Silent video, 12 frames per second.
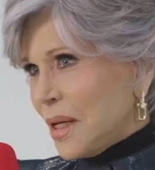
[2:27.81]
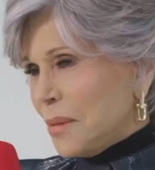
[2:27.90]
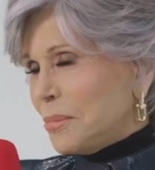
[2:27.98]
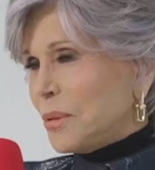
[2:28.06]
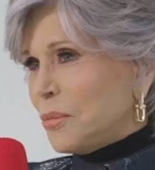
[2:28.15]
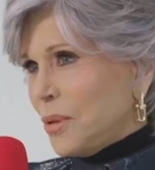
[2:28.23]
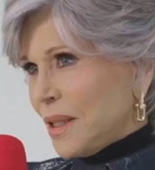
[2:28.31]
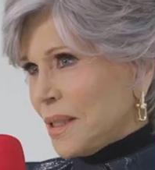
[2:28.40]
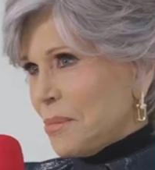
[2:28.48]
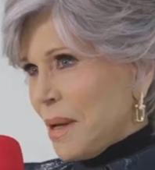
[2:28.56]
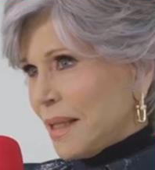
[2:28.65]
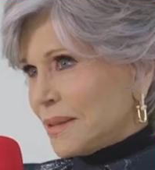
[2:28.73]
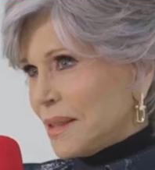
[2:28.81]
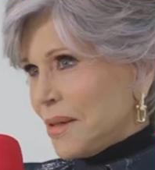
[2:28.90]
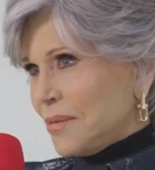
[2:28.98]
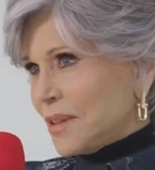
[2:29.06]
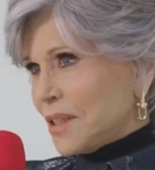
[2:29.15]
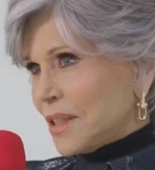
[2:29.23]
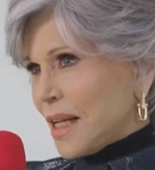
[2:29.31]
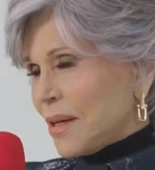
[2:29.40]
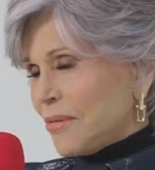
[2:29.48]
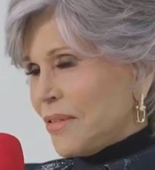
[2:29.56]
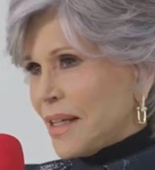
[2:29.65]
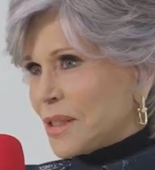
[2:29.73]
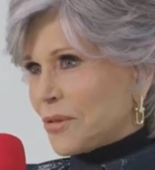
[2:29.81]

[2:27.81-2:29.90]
but really make love instead of vice